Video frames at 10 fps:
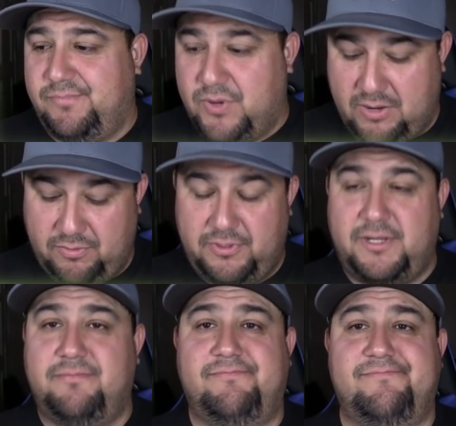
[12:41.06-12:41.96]

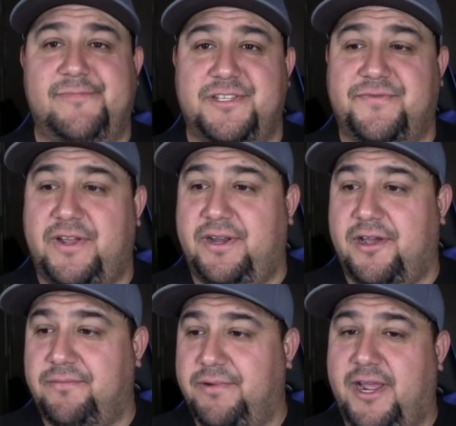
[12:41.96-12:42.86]
Probably. Let's find
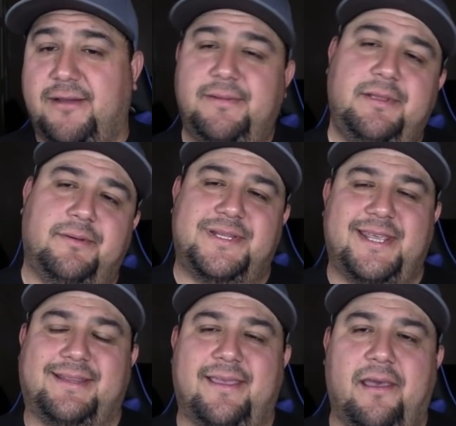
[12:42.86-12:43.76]
out. Yeah, we
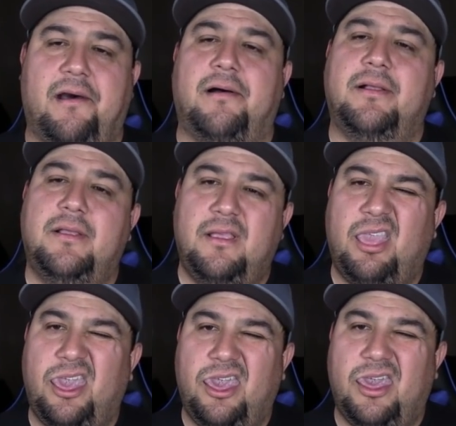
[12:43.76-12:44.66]
take the L.
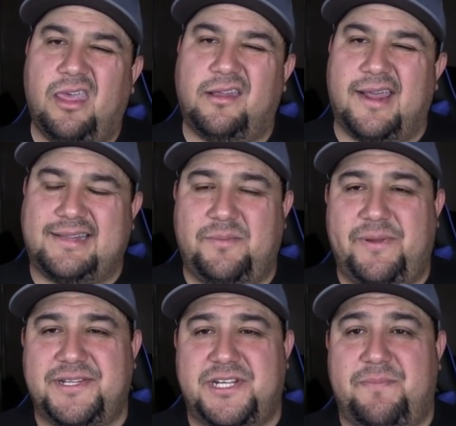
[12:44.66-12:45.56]
Not the
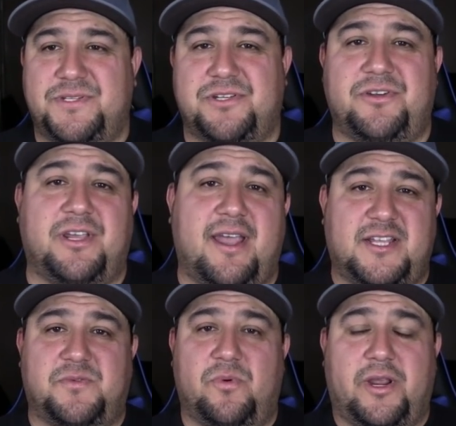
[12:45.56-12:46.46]
best episode, you
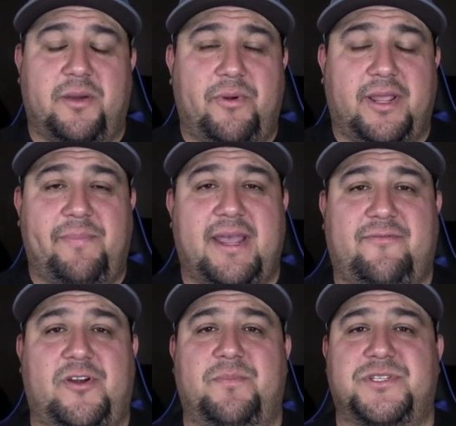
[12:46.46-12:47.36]
guys, but we're going to bring it
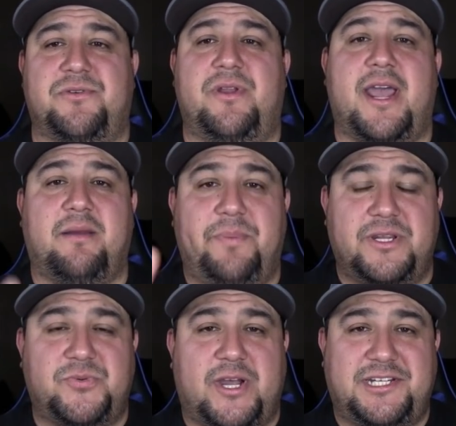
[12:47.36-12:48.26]
back for episode 9.
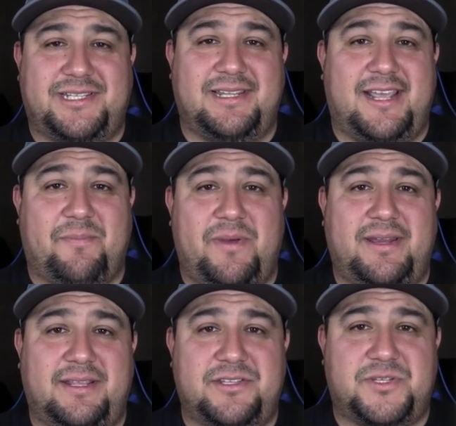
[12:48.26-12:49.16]
Binge watch, hit the like button,
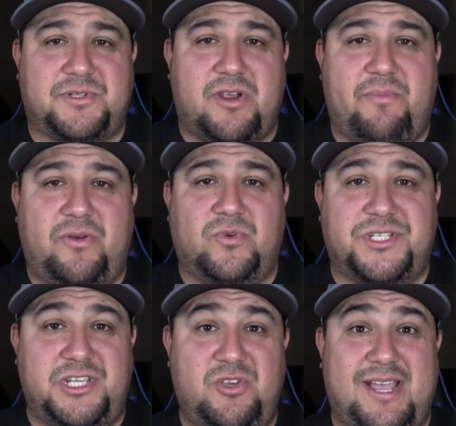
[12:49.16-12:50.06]
hit the subscribe button. We'll
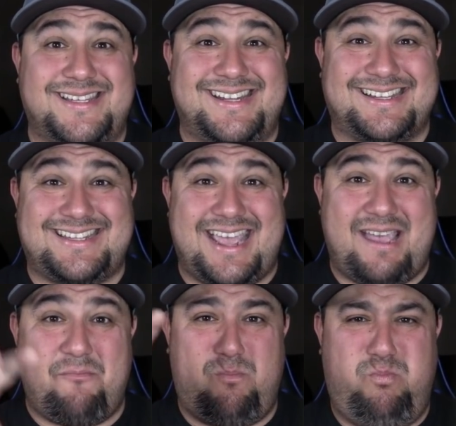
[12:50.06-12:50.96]
see you guys next
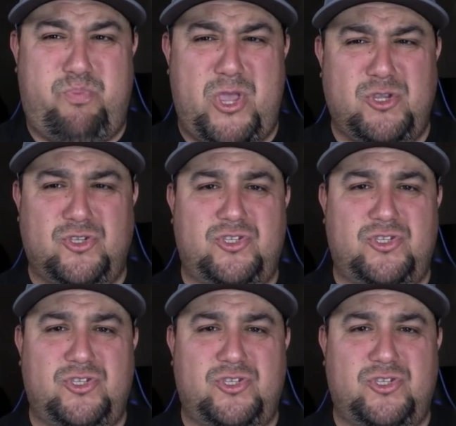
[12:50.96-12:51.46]
time. Peace.